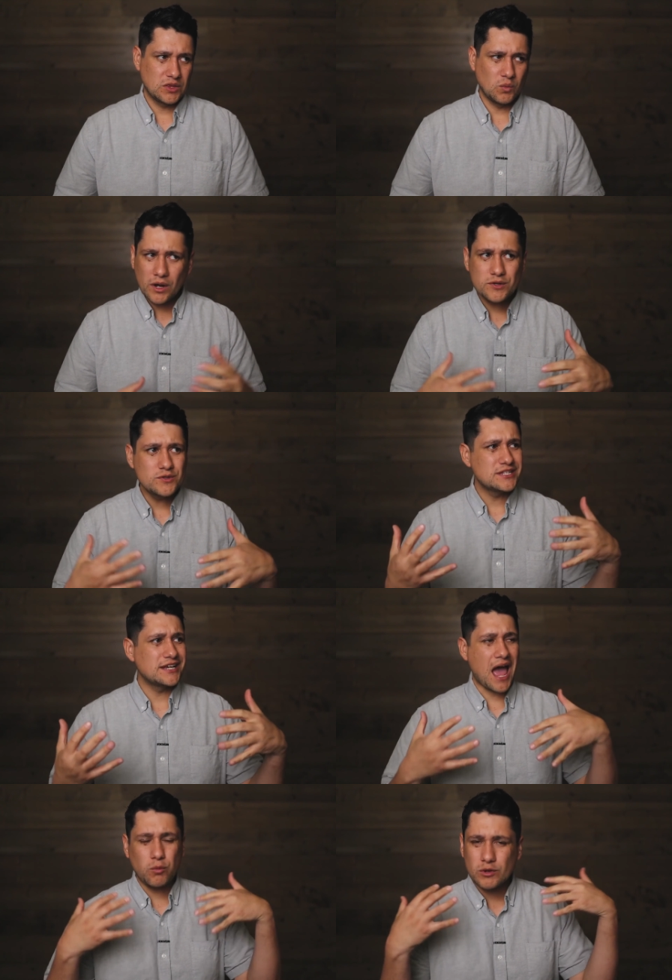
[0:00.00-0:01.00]
the one who
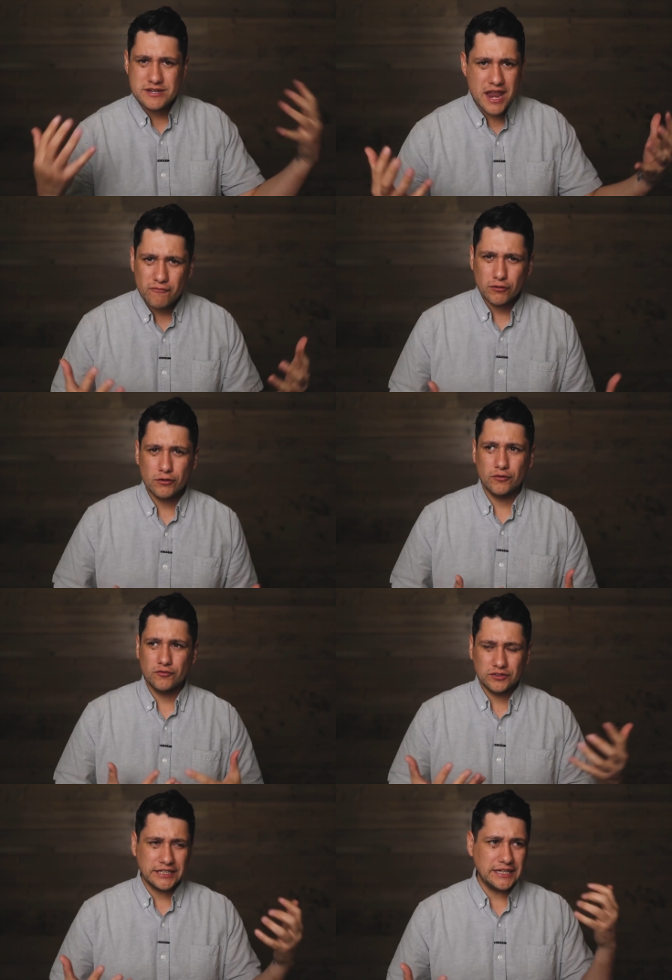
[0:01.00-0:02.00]
said, I would never
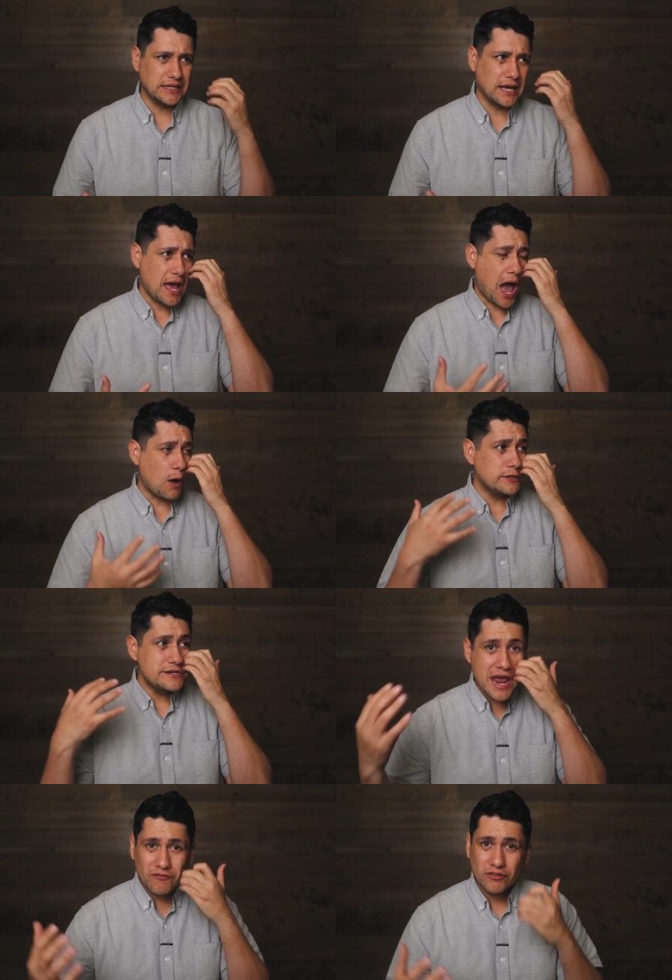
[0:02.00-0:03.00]
flee, I would
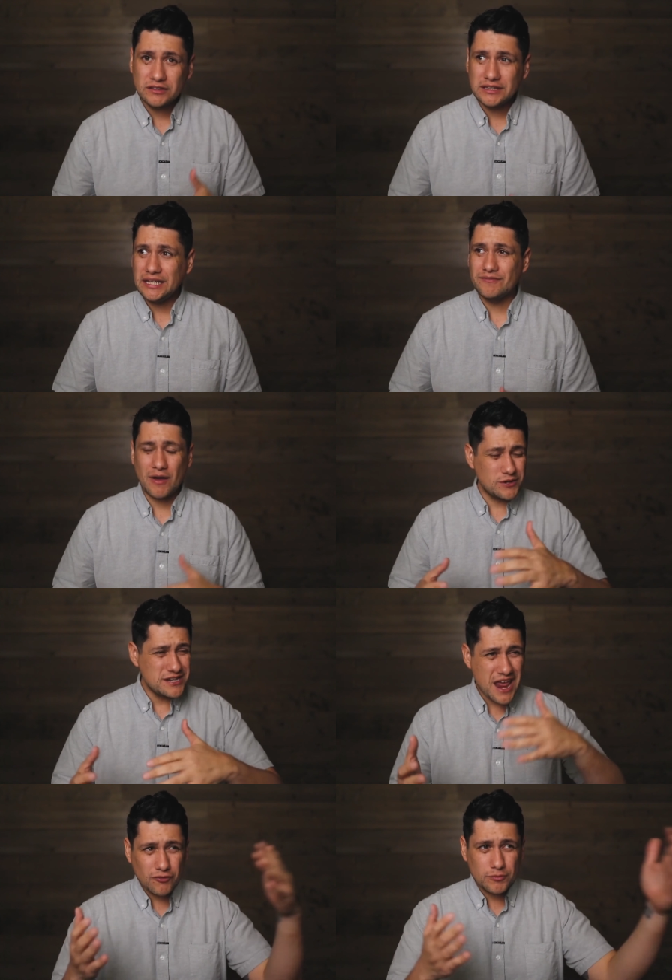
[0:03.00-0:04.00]
never leave, I
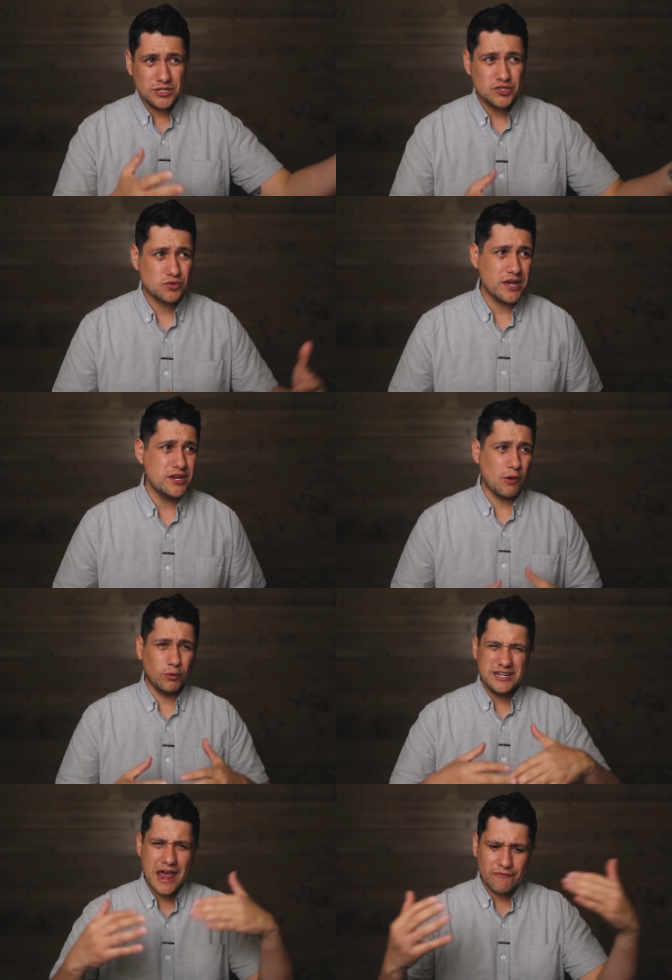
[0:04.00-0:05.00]
would never betray you, I
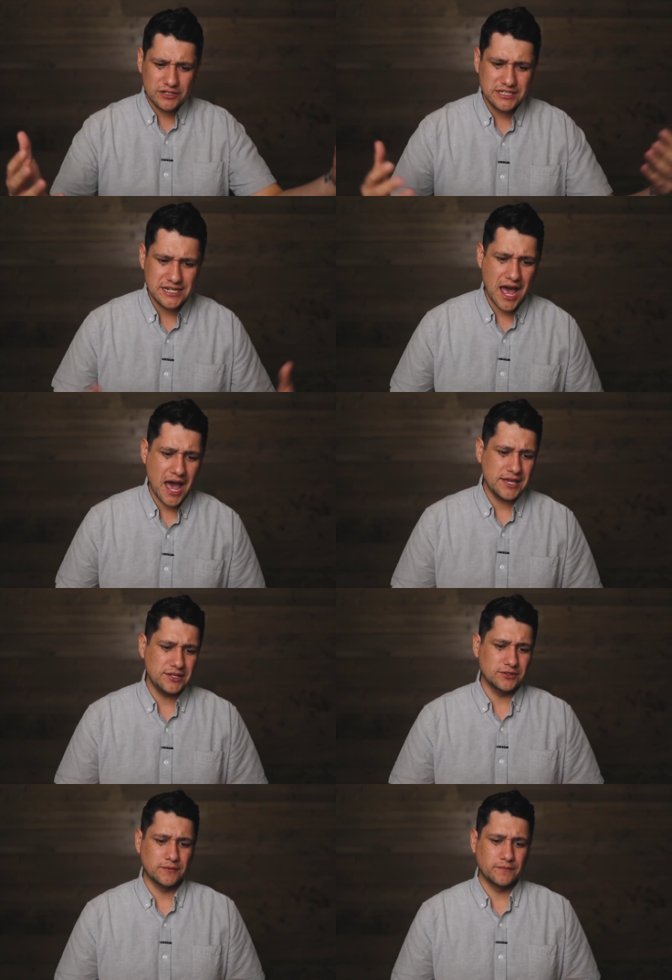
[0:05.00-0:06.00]
would never deny
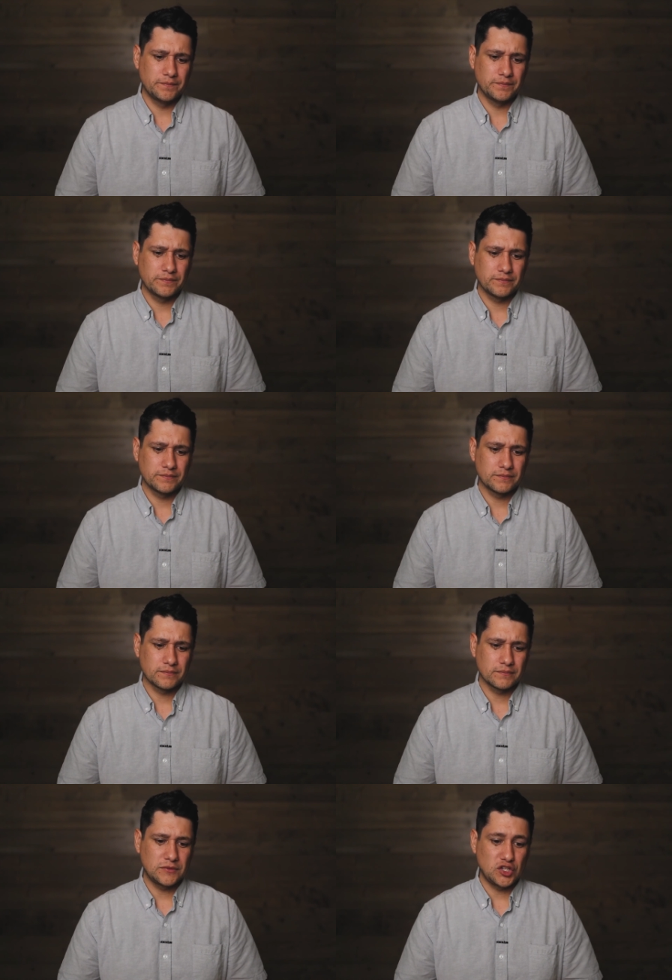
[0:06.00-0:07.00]
you.
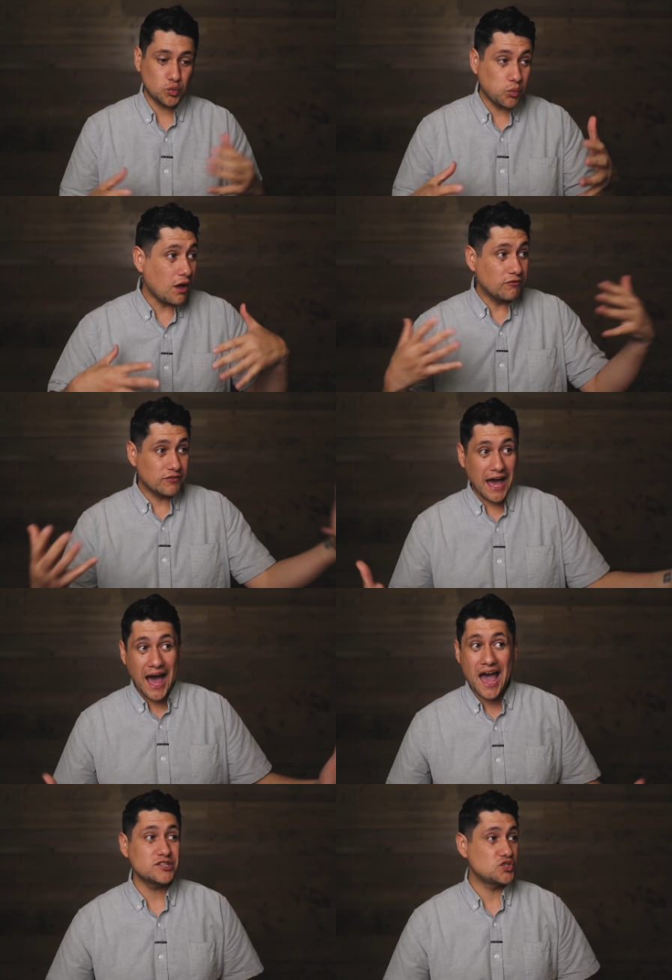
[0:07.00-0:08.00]
The 12
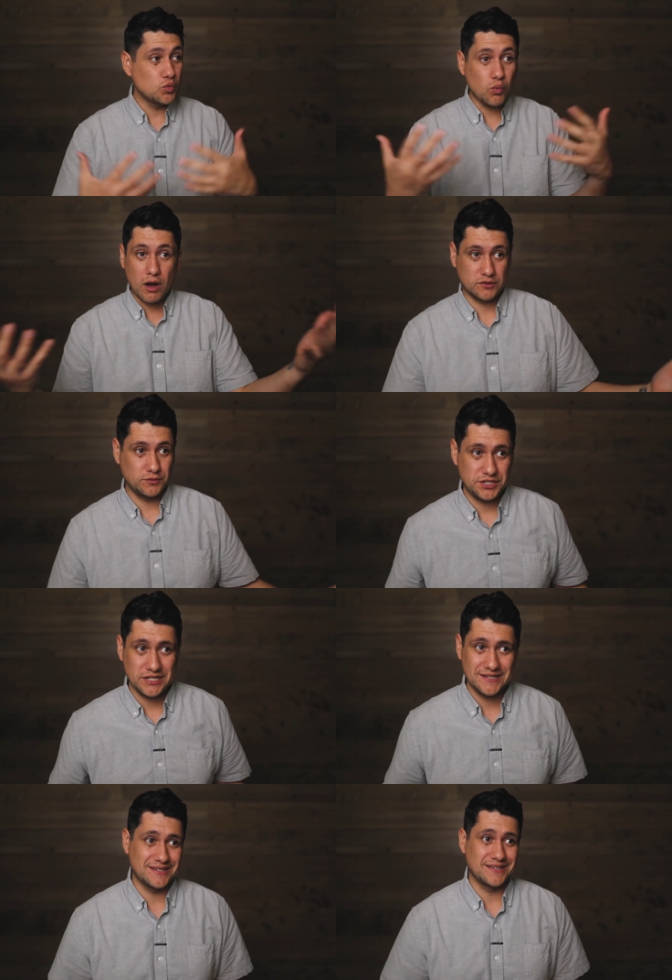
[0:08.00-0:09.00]
guys who walked with
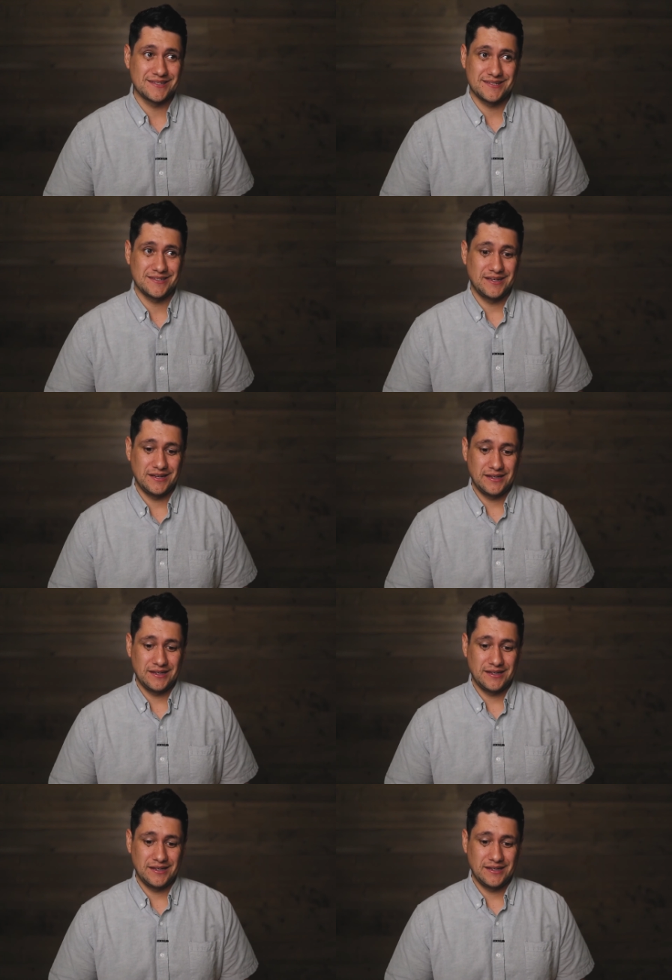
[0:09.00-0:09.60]
Jesus